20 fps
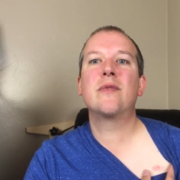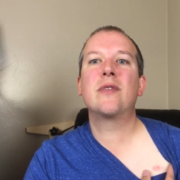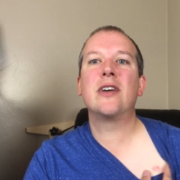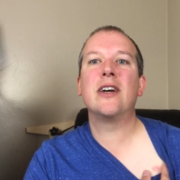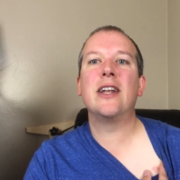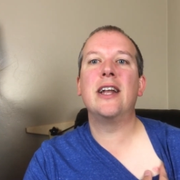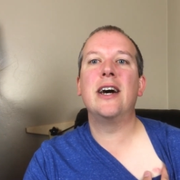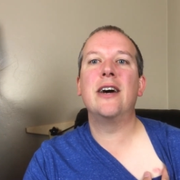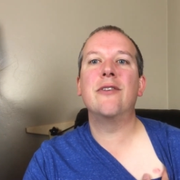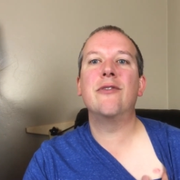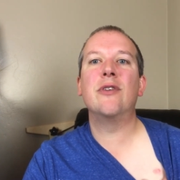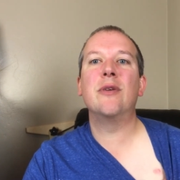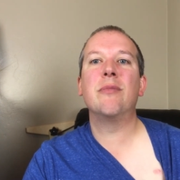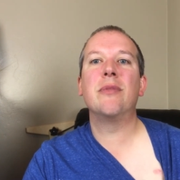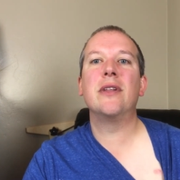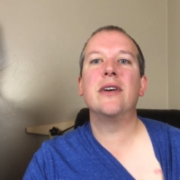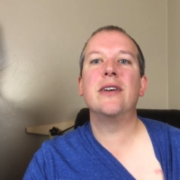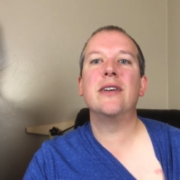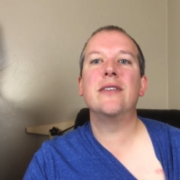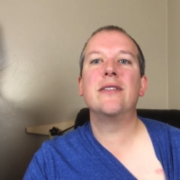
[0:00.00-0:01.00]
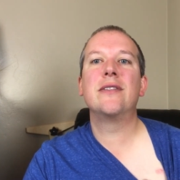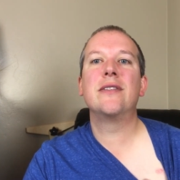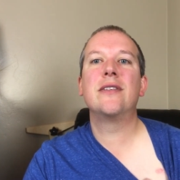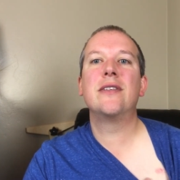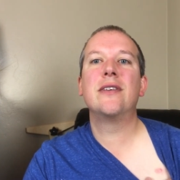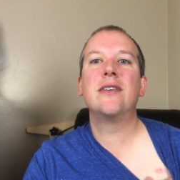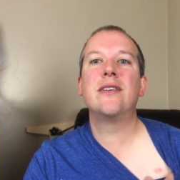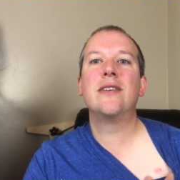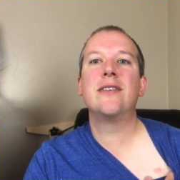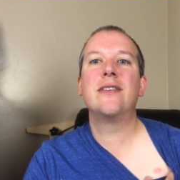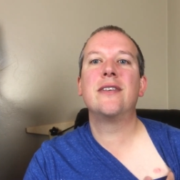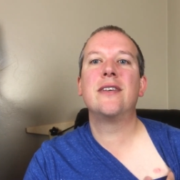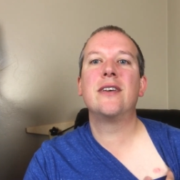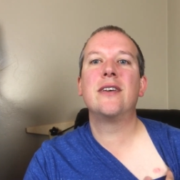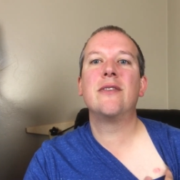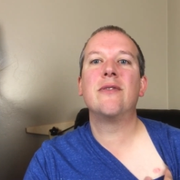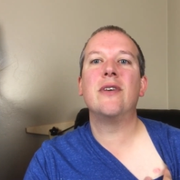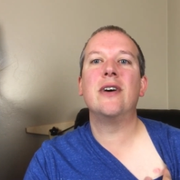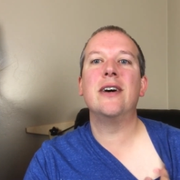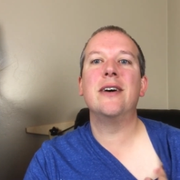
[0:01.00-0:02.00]
cut out and replaced.
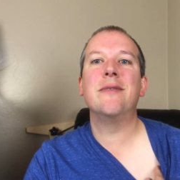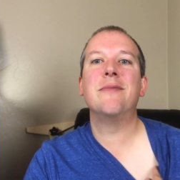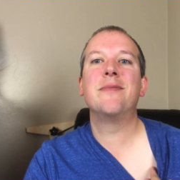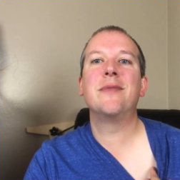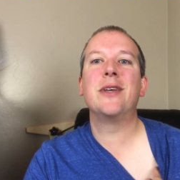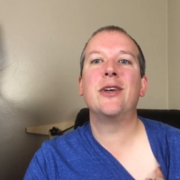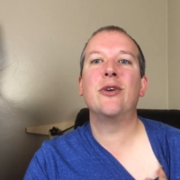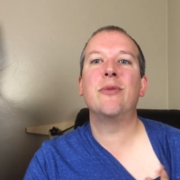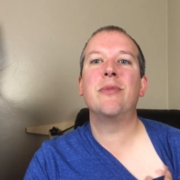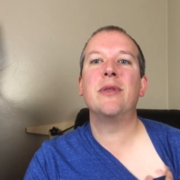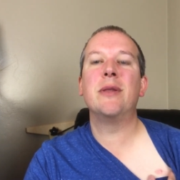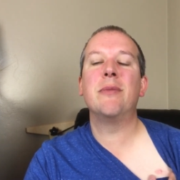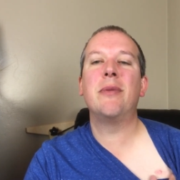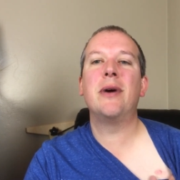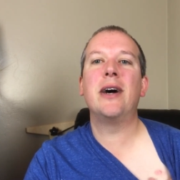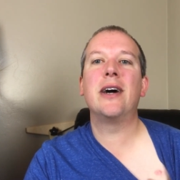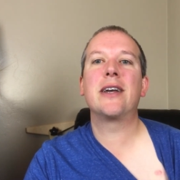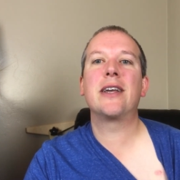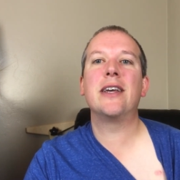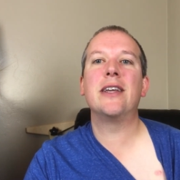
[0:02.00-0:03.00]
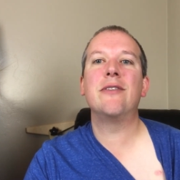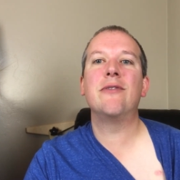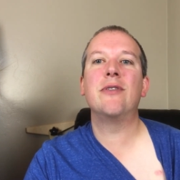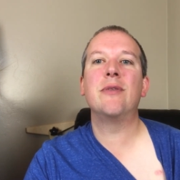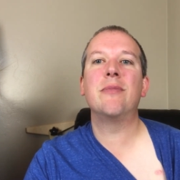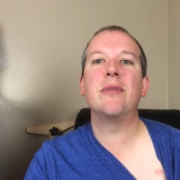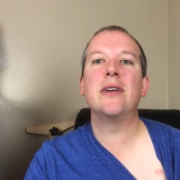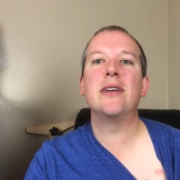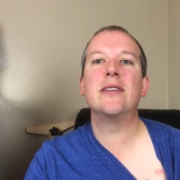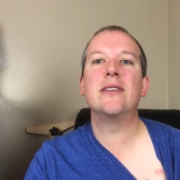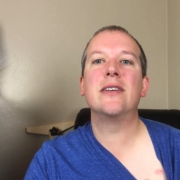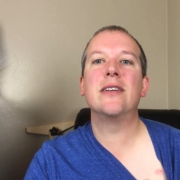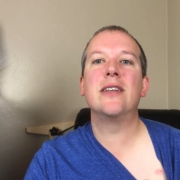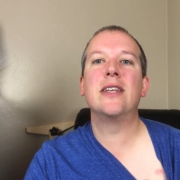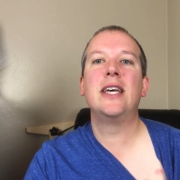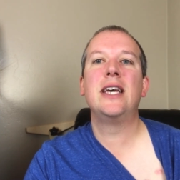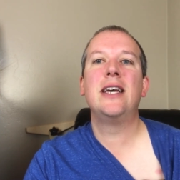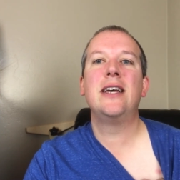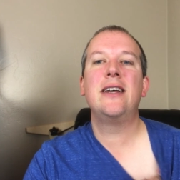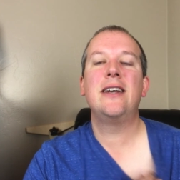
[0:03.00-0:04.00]
Well, they open the pocket and replace
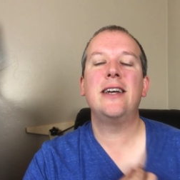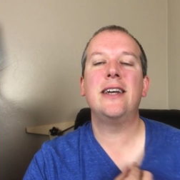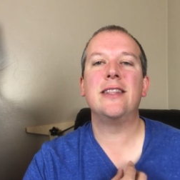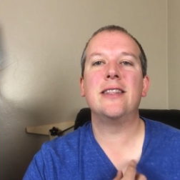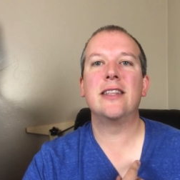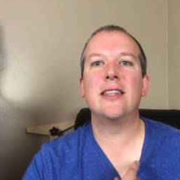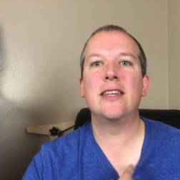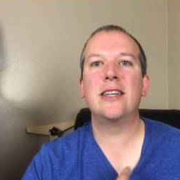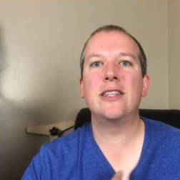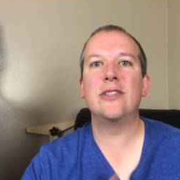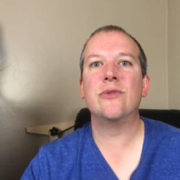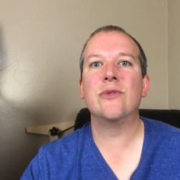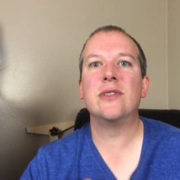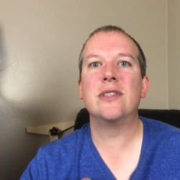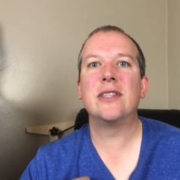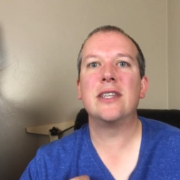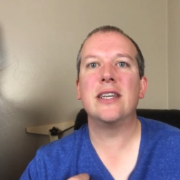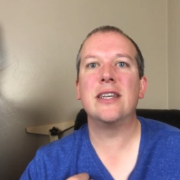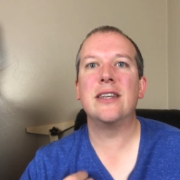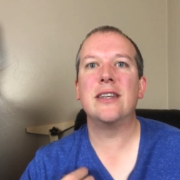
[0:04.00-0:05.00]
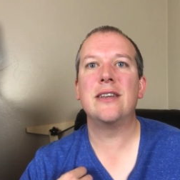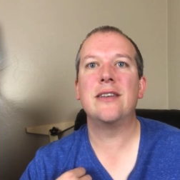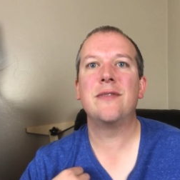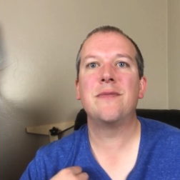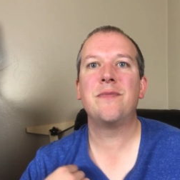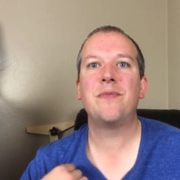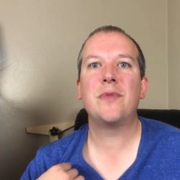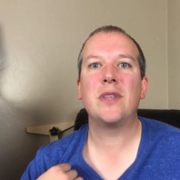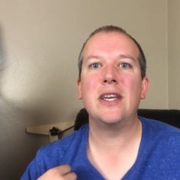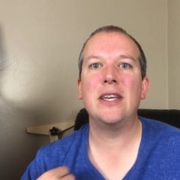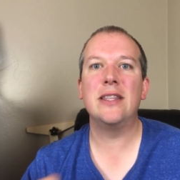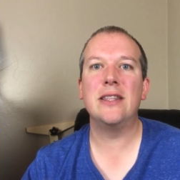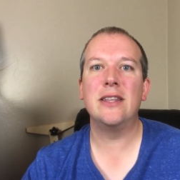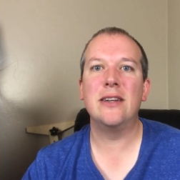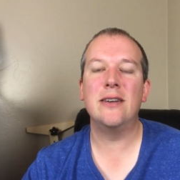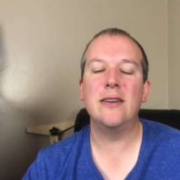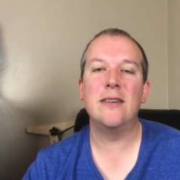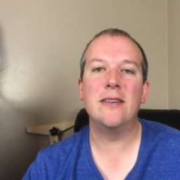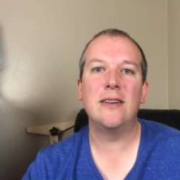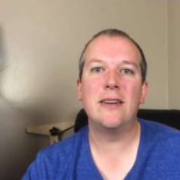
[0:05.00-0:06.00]
it, and the leads would stay in
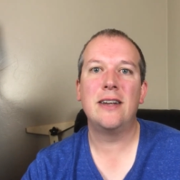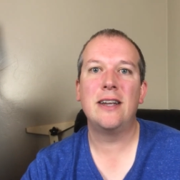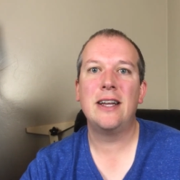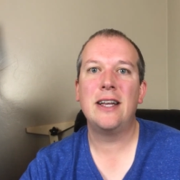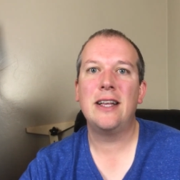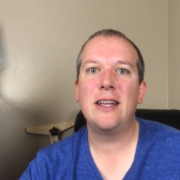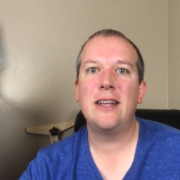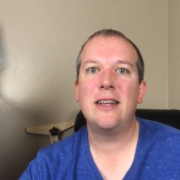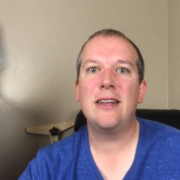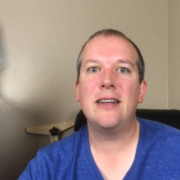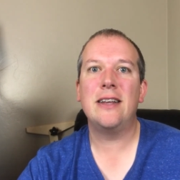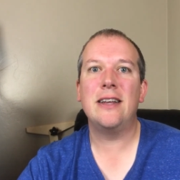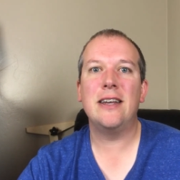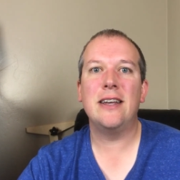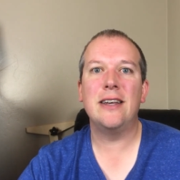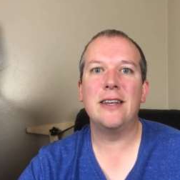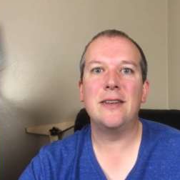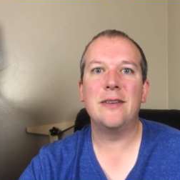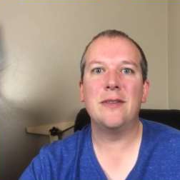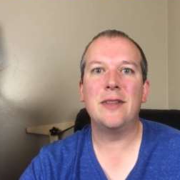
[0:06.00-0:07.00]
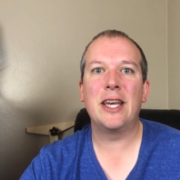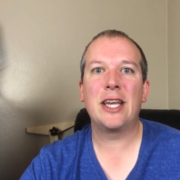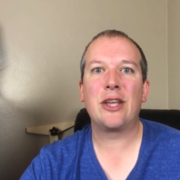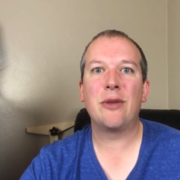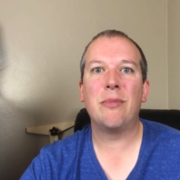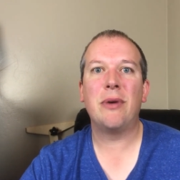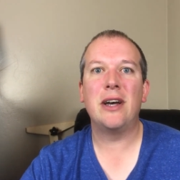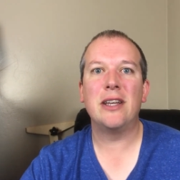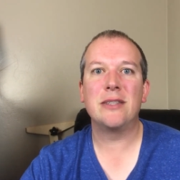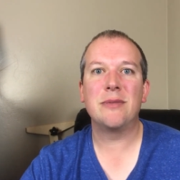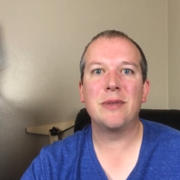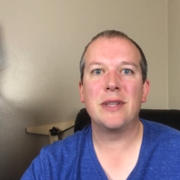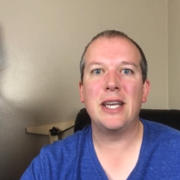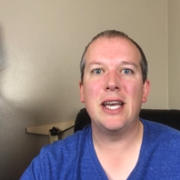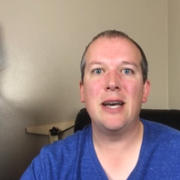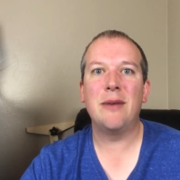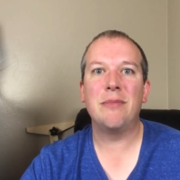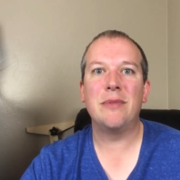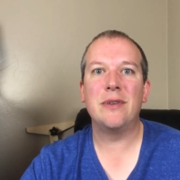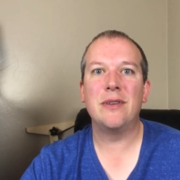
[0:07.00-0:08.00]
there, and that could possibly
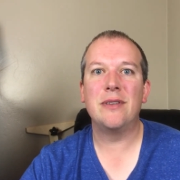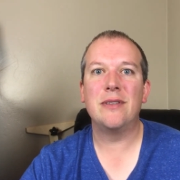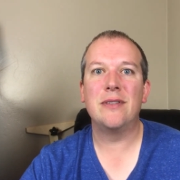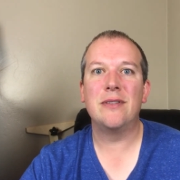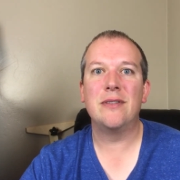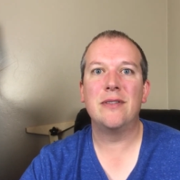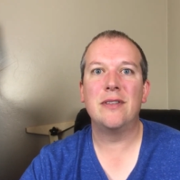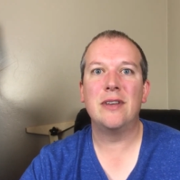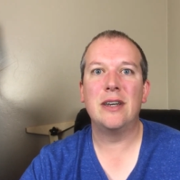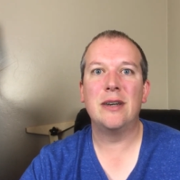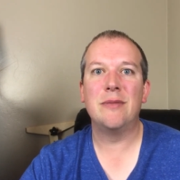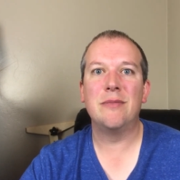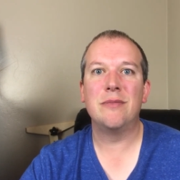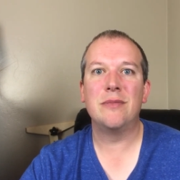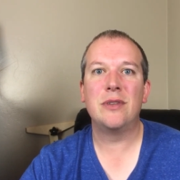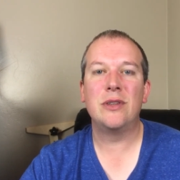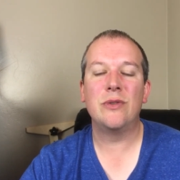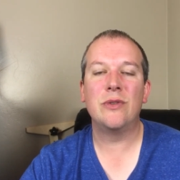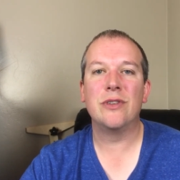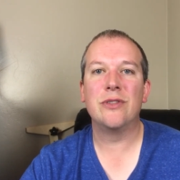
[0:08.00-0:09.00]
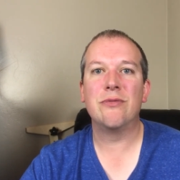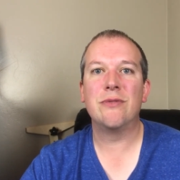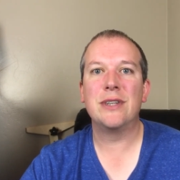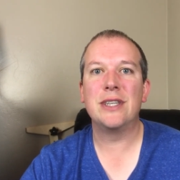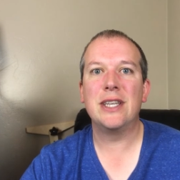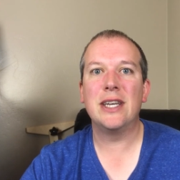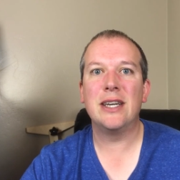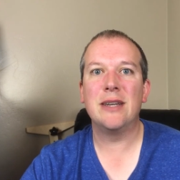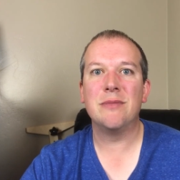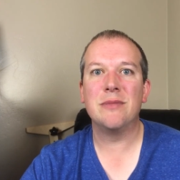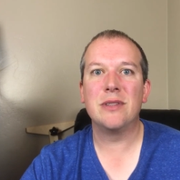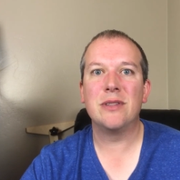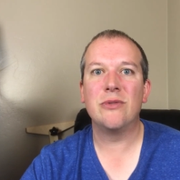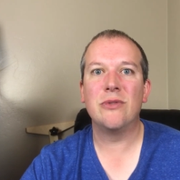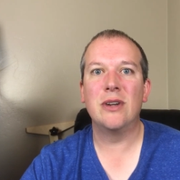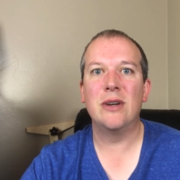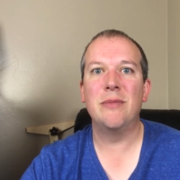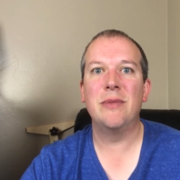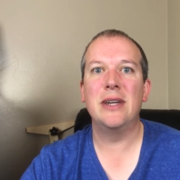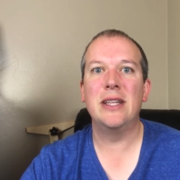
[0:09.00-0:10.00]
happen 2 to 3 times
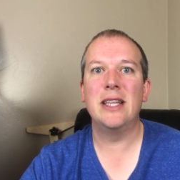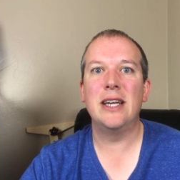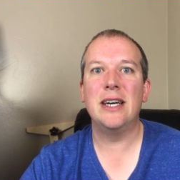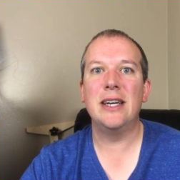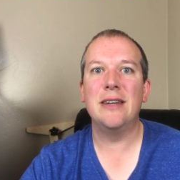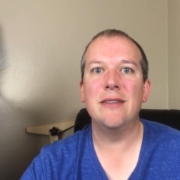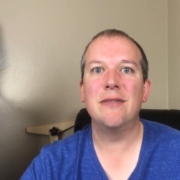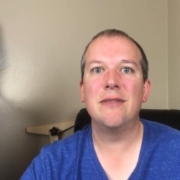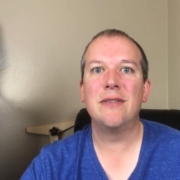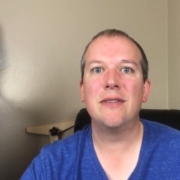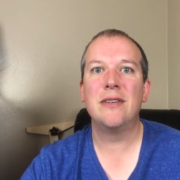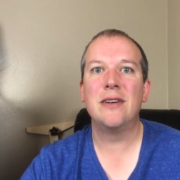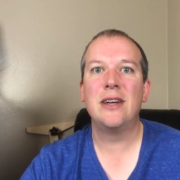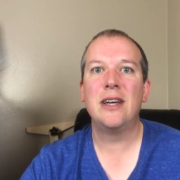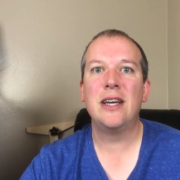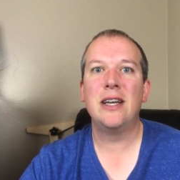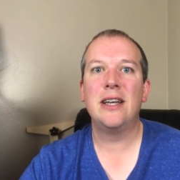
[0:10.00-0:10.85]
throughout my life.